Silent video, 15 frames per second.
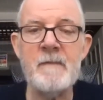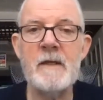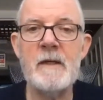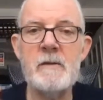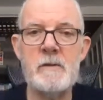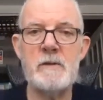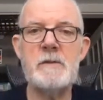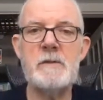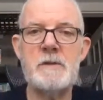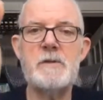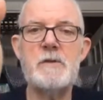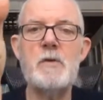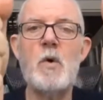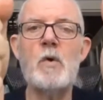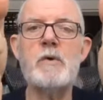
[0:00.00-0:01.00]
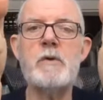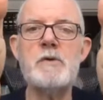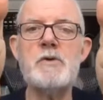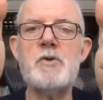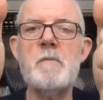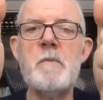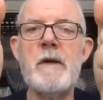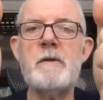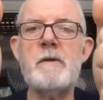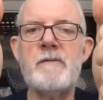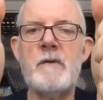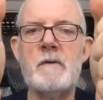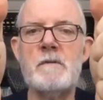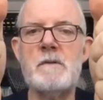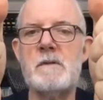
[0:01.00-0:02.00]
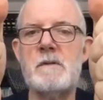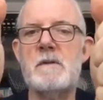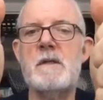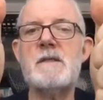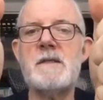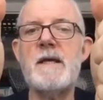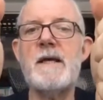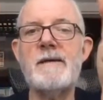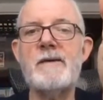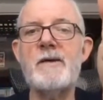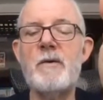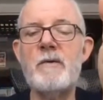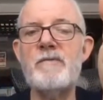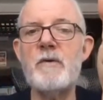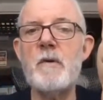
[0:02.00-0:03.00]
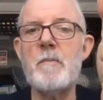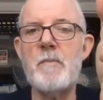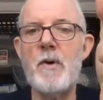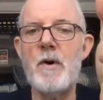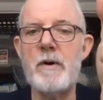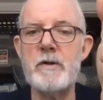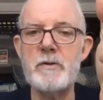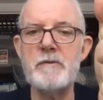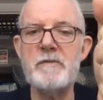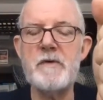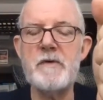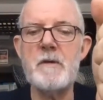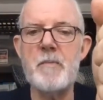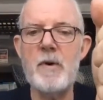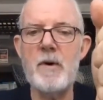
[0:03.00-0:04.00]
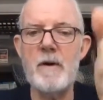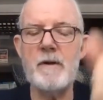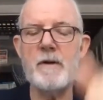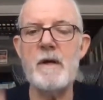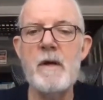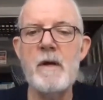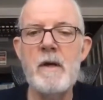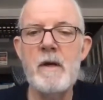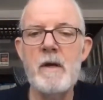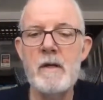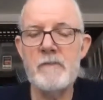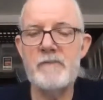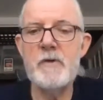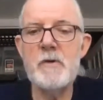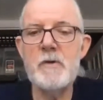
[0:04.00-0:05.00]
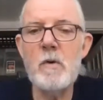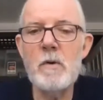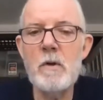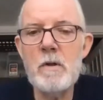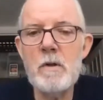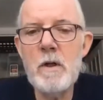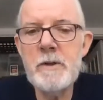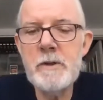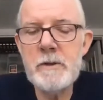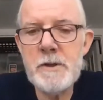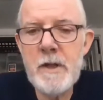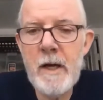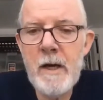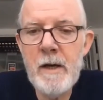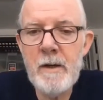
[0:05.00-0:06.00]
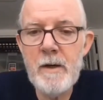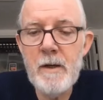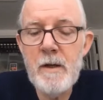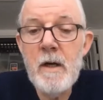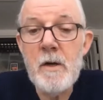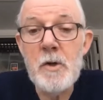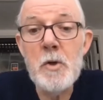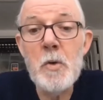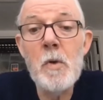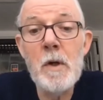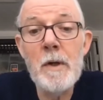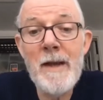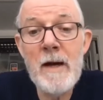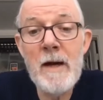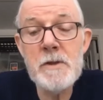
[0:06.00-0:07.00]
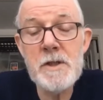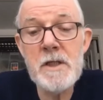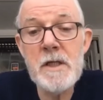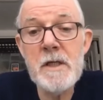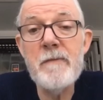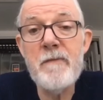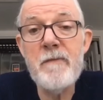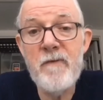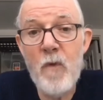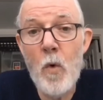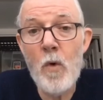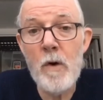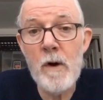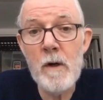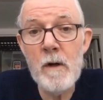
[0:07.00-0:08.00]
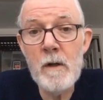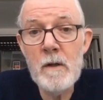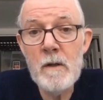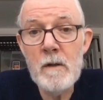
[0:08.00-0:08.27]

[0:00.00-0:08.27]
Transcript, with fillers: You, you, you hold those two microphones, let's say, you know, a foot apart, two feet apart. If you go look on your scanner, you will now see four